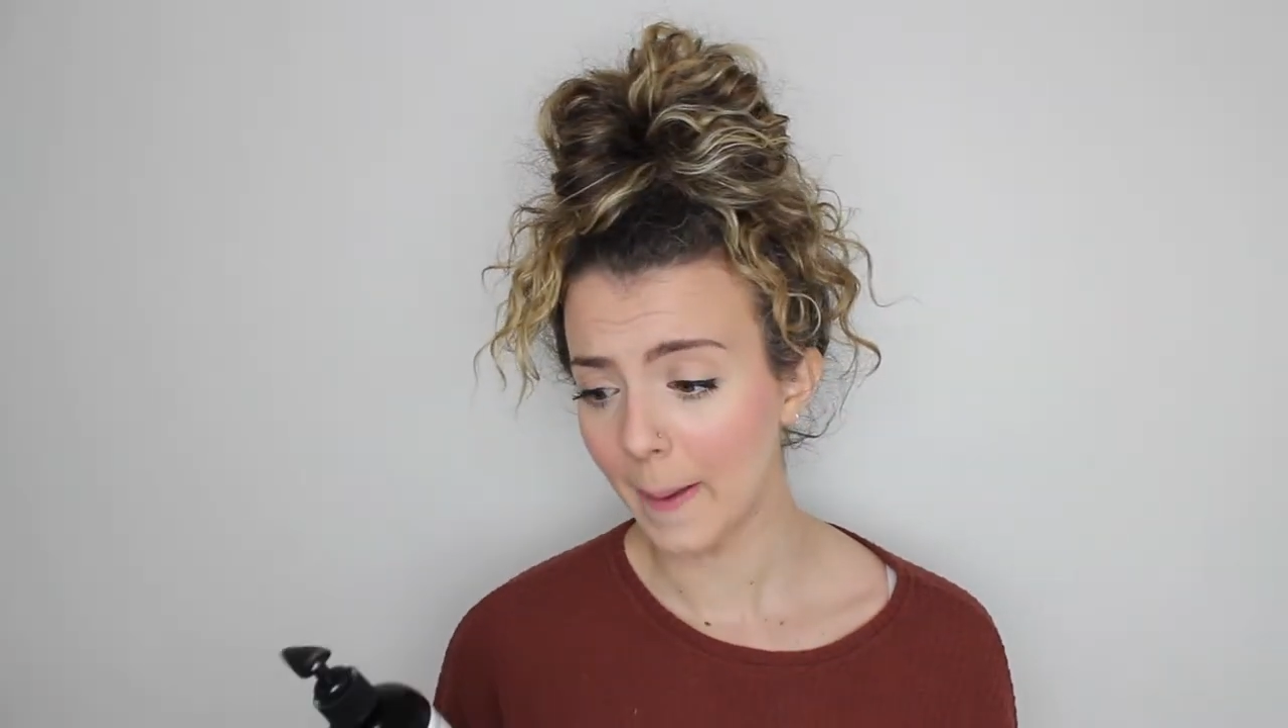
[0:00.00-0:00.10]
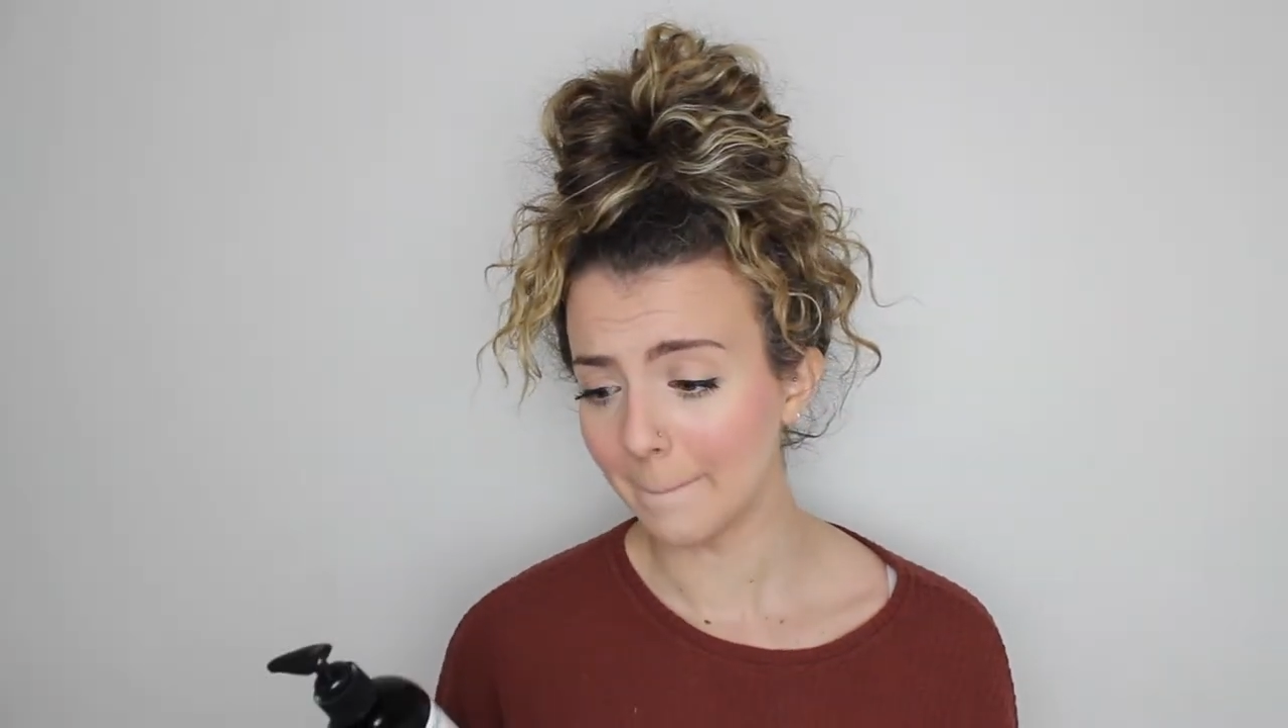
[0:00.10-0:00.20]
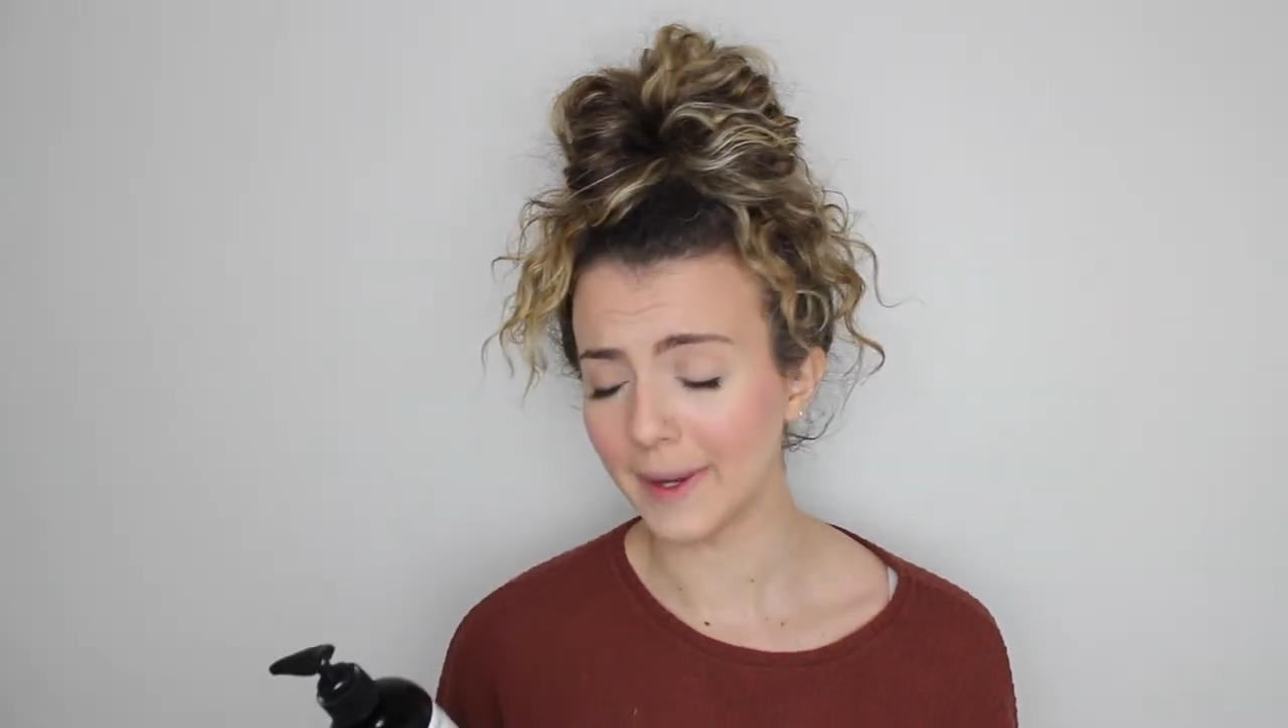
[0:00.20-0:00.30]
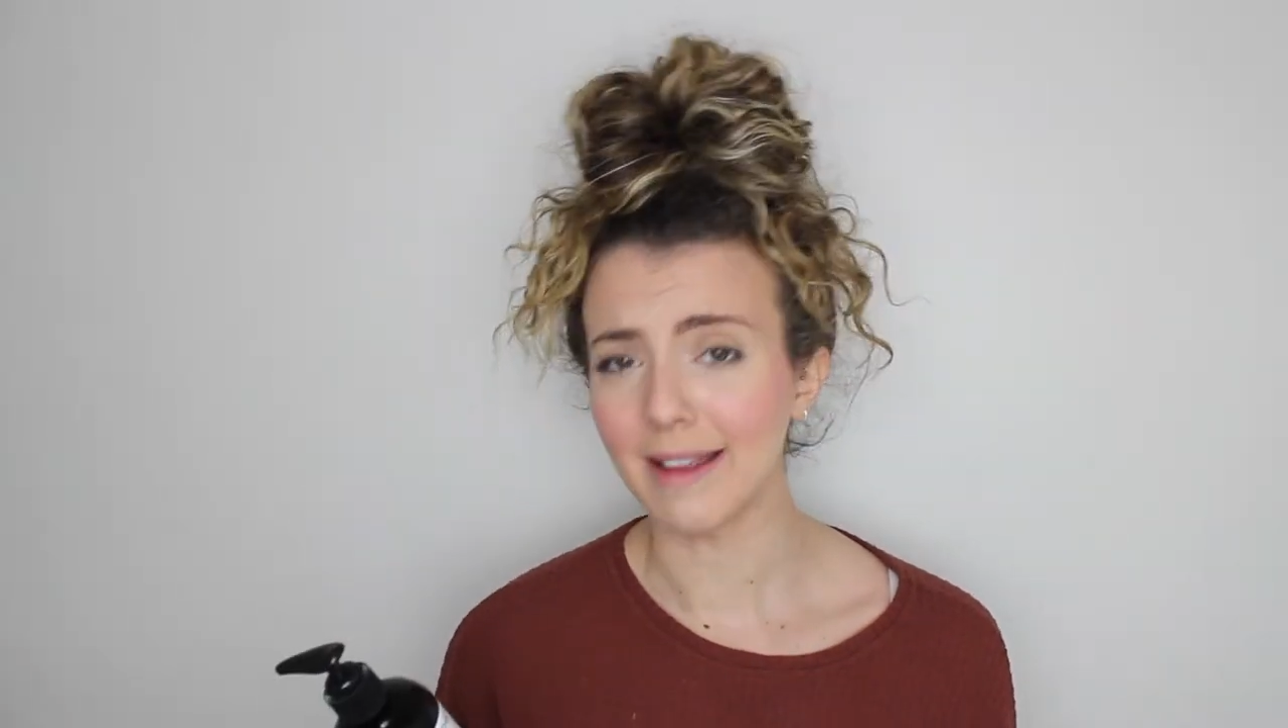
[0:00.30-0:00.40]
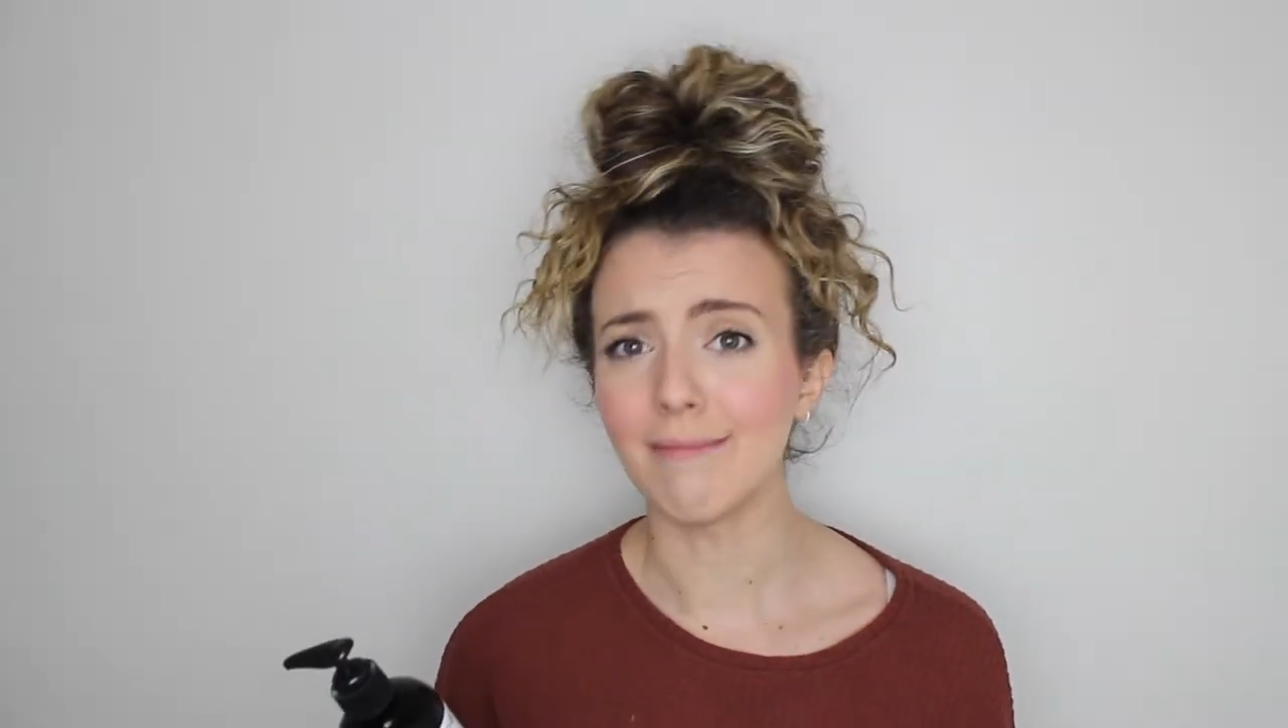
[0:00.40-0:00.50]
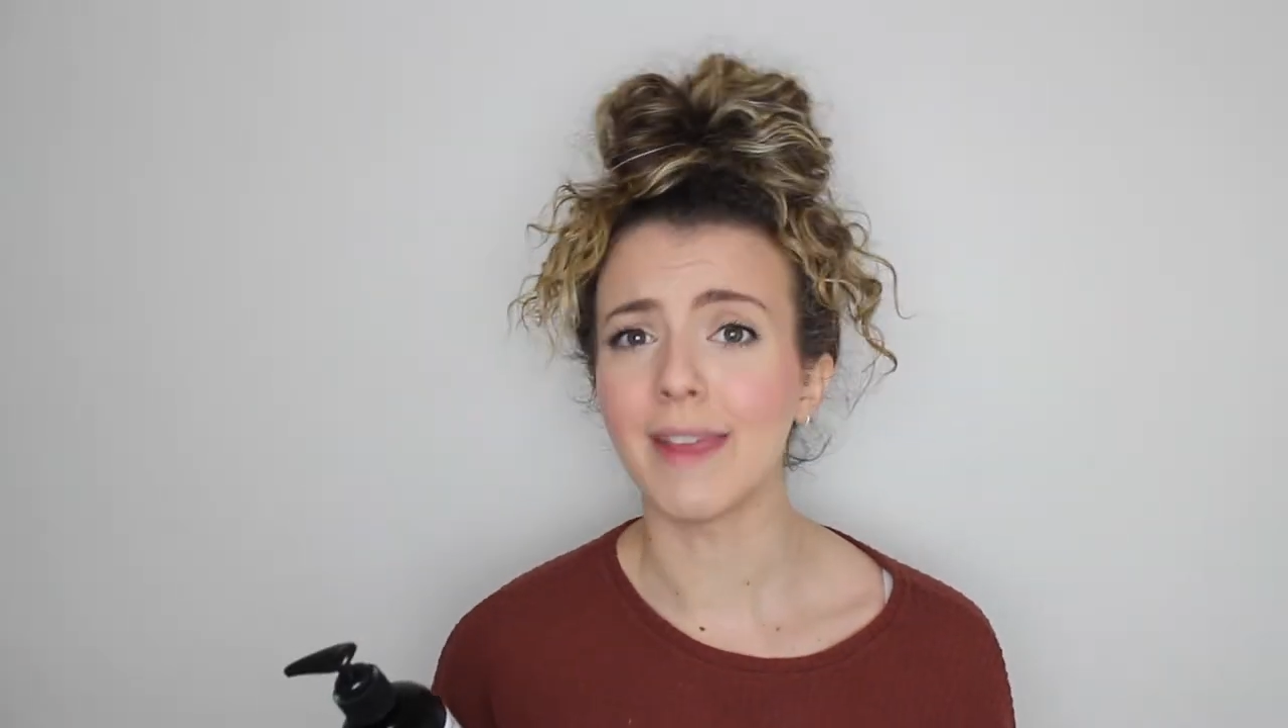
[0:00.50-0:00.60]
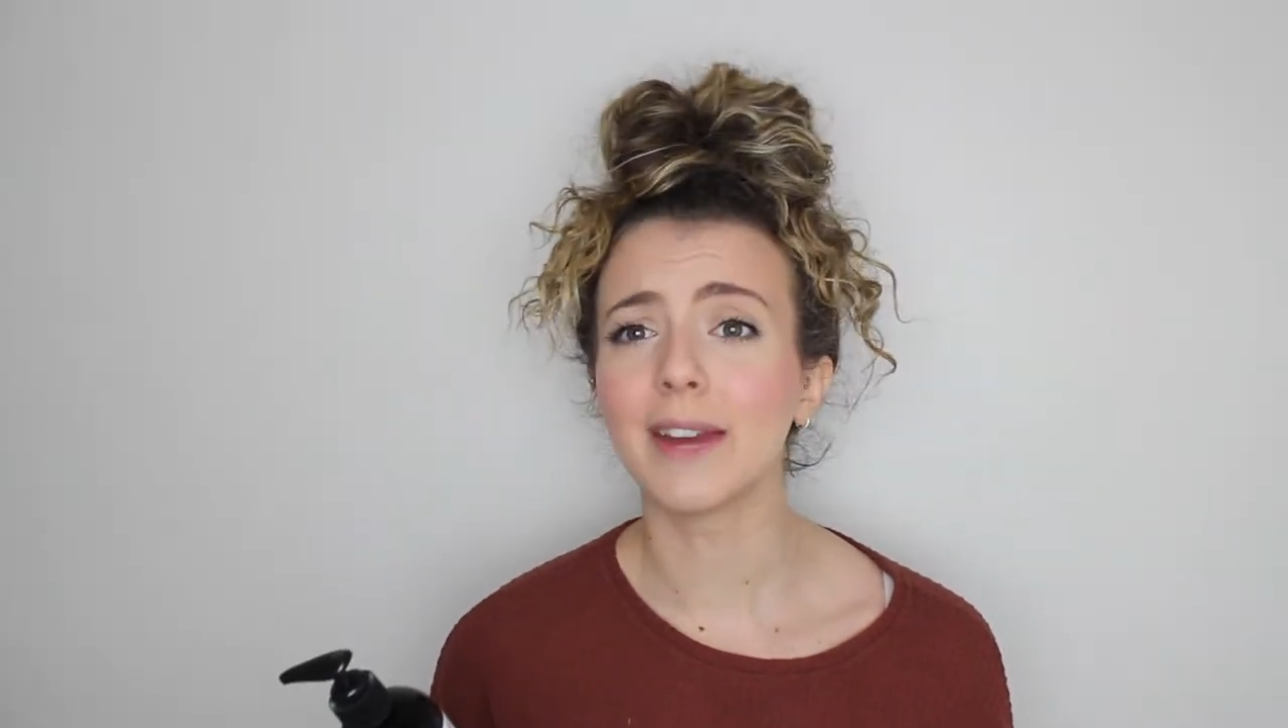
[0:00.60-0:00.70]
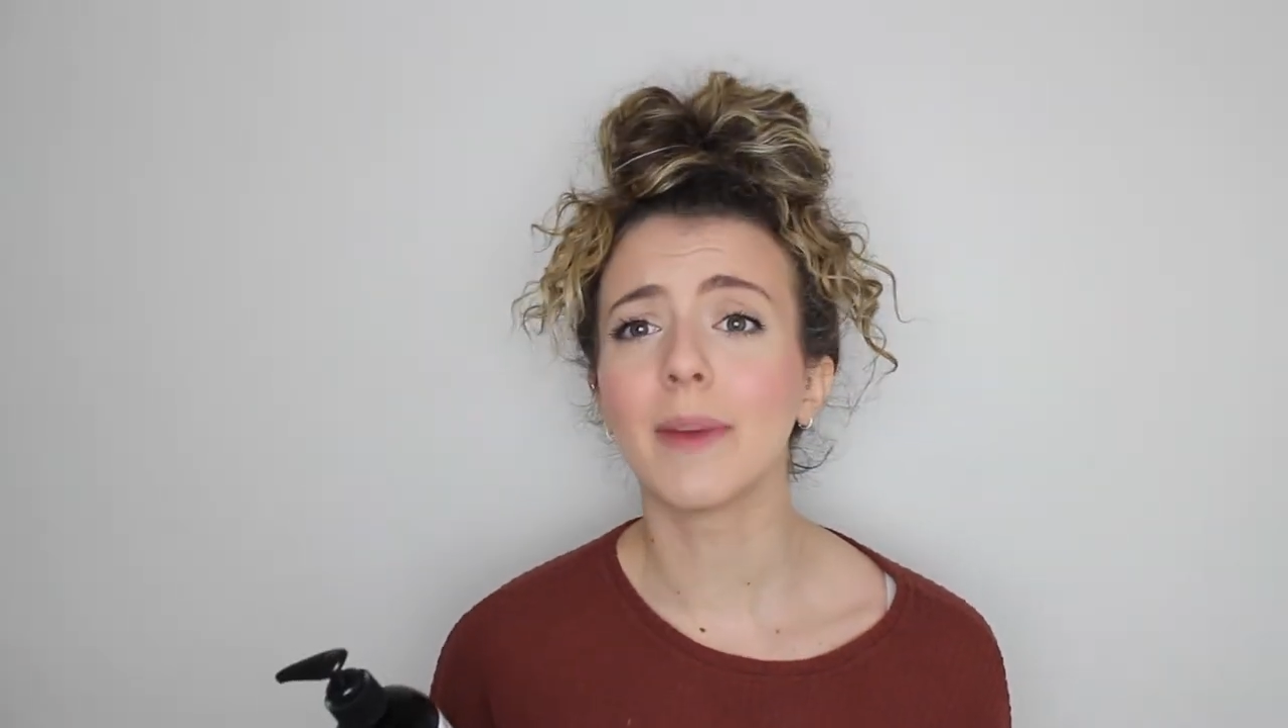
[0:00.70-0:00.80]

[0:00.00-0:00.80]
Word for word: but it made